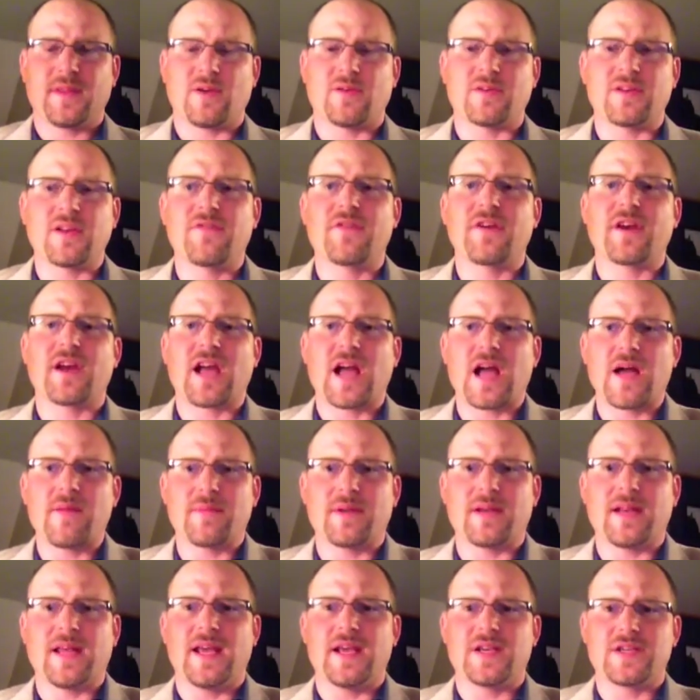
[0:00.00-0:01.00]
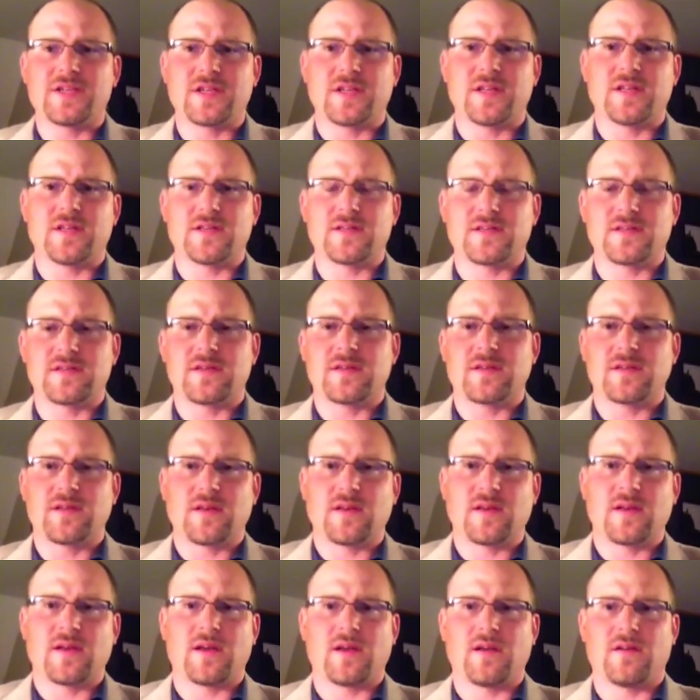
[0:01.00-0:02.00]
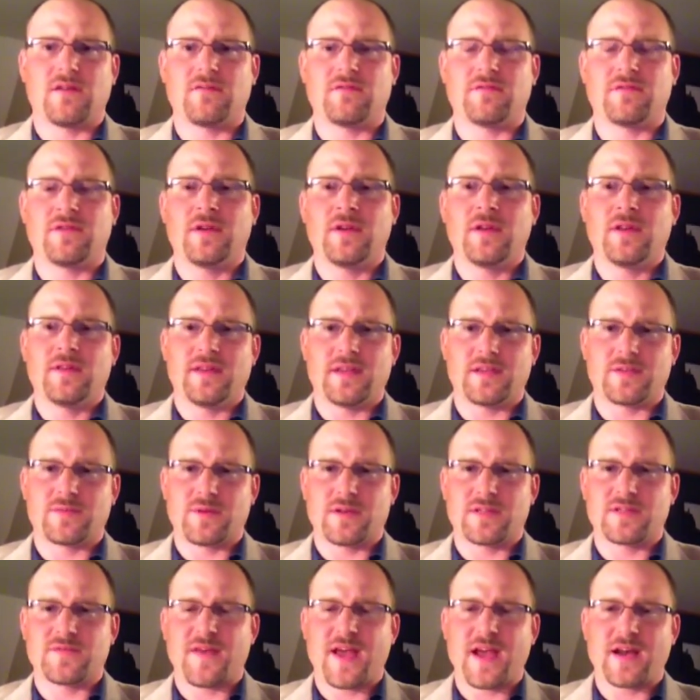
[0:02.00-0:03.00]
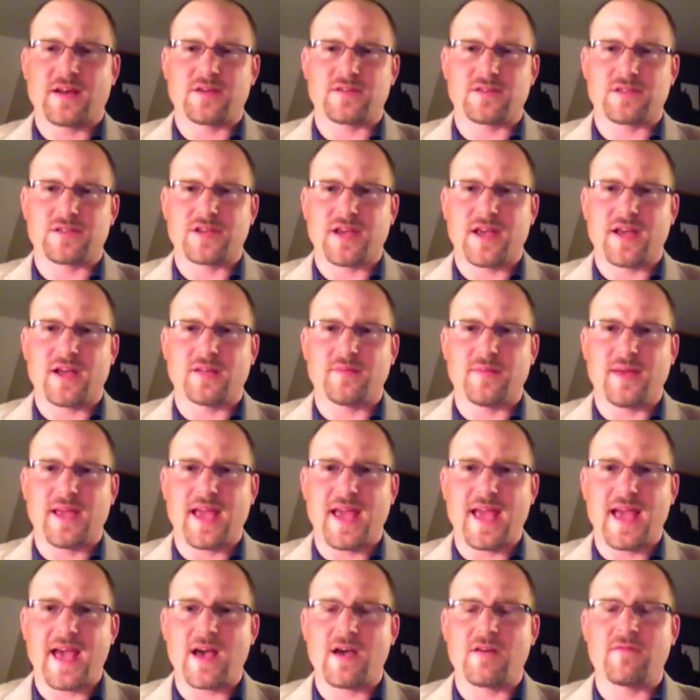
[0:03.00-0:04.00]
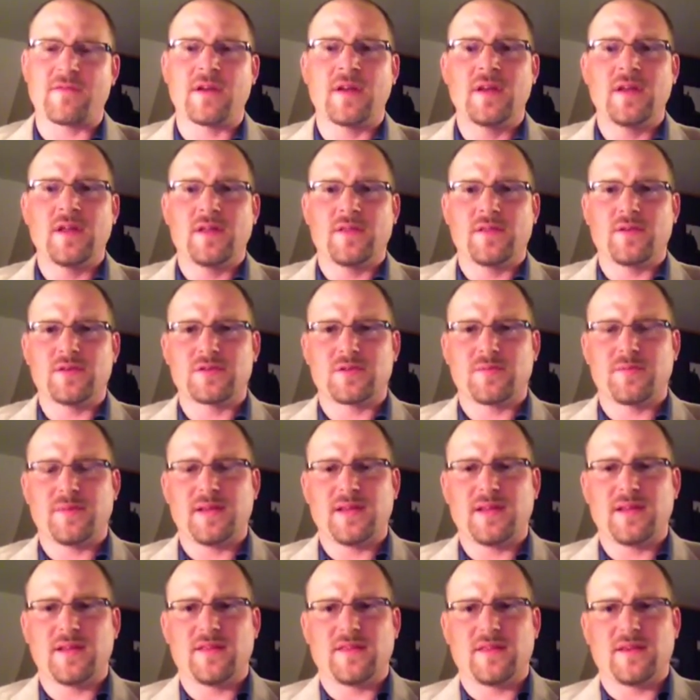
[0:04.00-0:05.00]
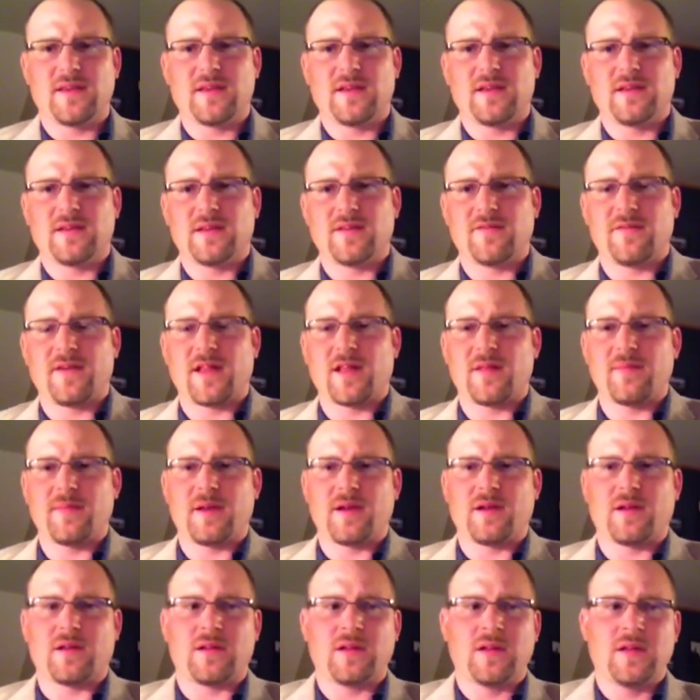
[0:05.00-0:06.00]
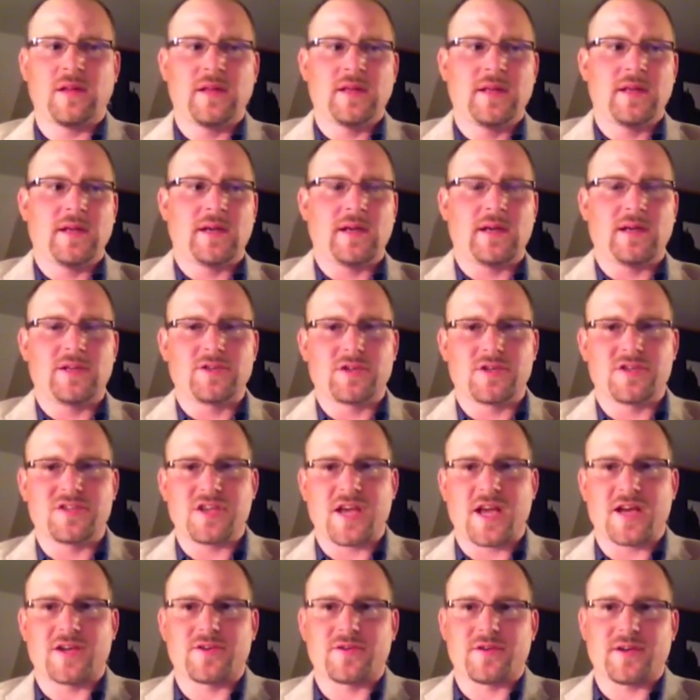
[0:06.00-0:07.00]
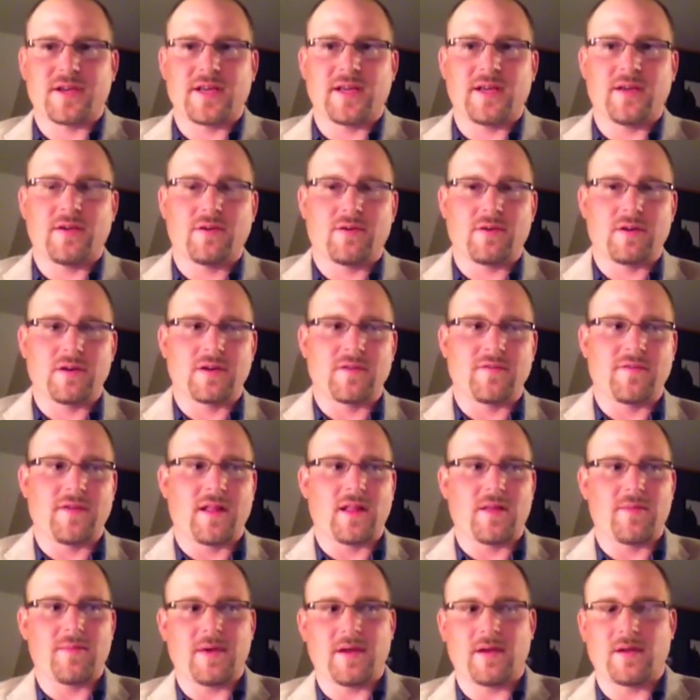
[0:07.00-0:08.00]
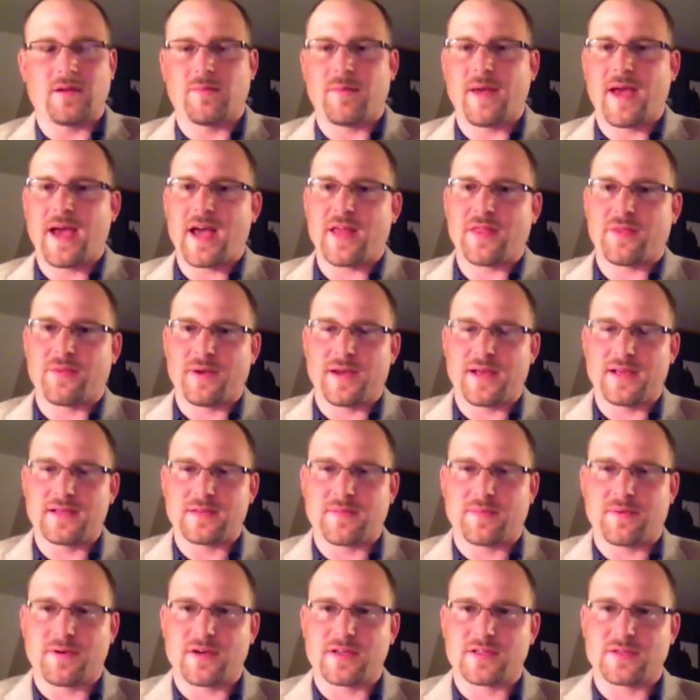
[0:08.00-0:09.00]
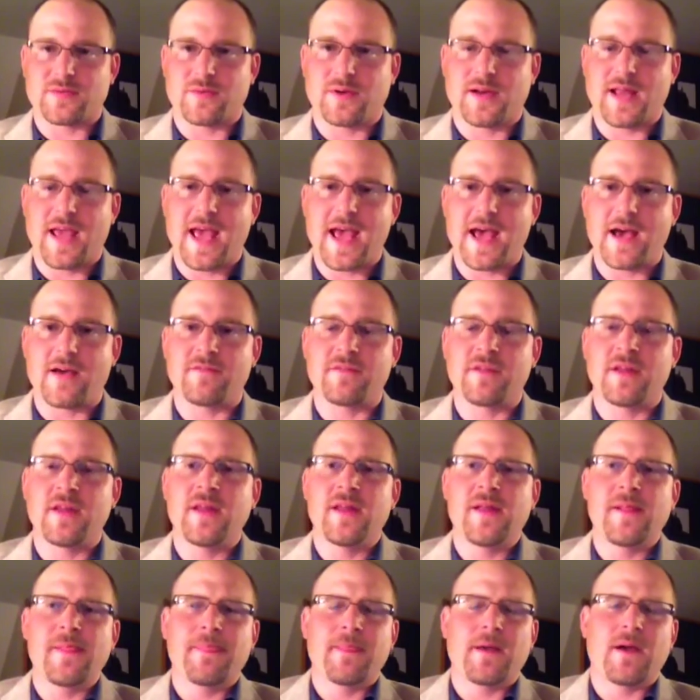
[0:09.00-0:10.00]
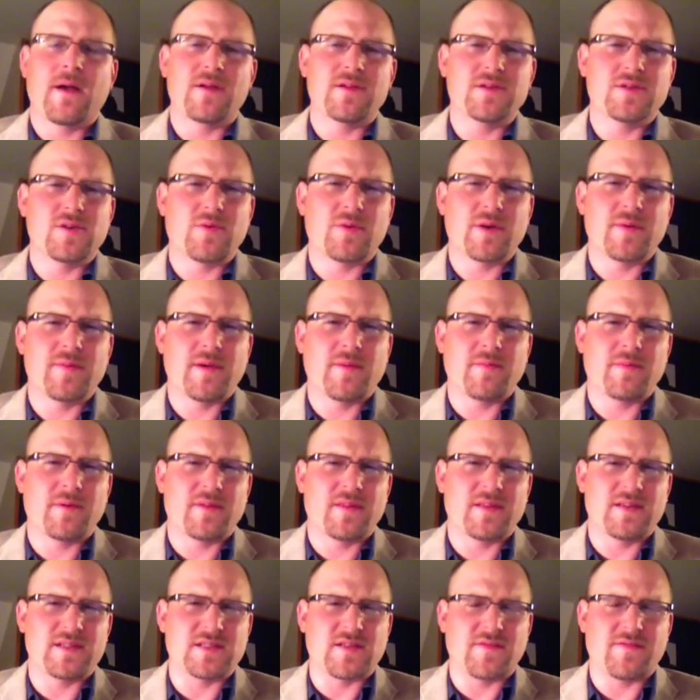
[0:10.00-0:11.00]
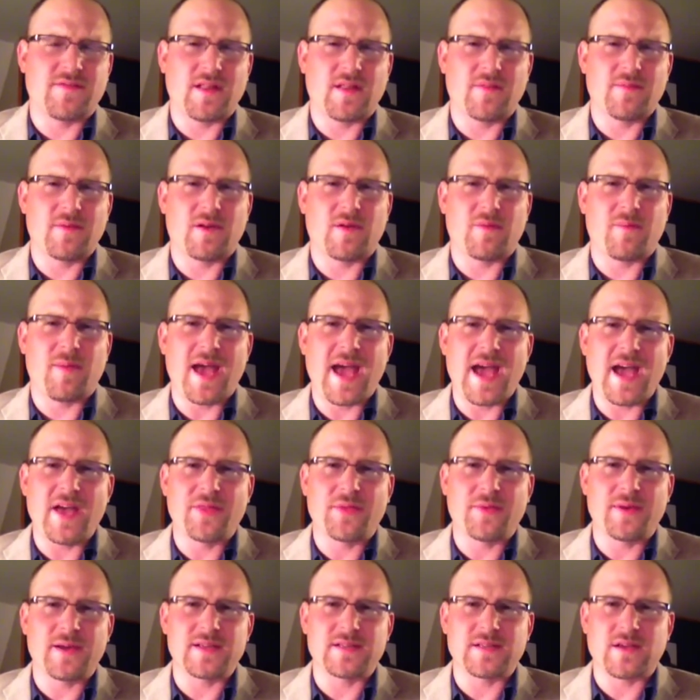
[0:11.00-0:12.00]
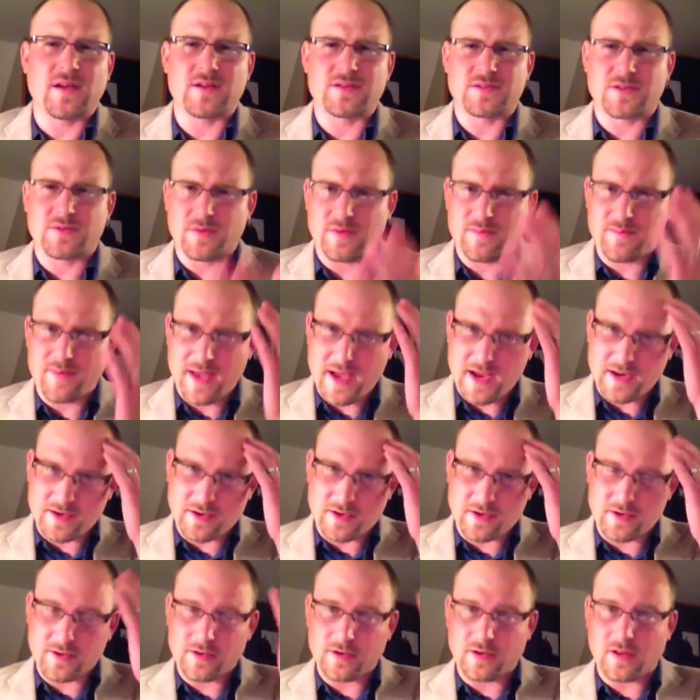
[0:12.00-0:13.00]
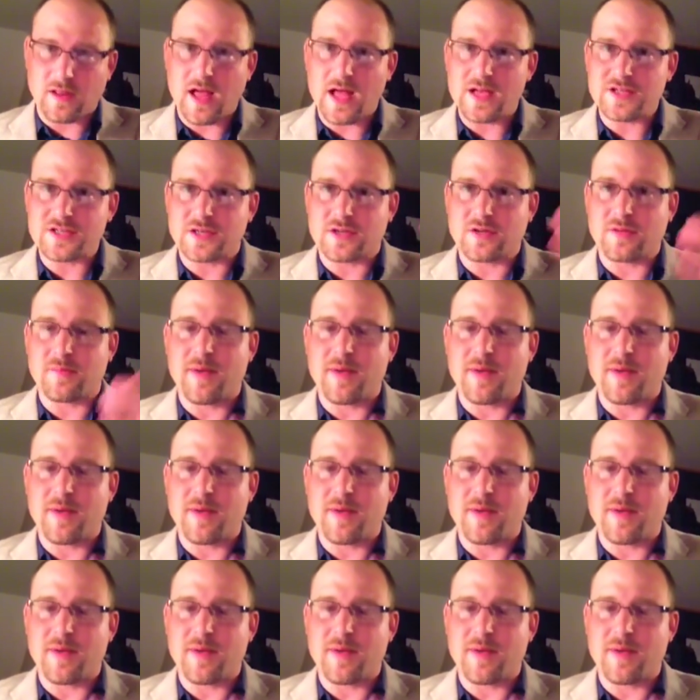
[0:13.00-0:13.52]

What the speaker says: different combinations of these risk factors a child may have. Those would be the developmental trajectory or developmental pathways a person would have. Also remember, these developmental pathways also impact our neurological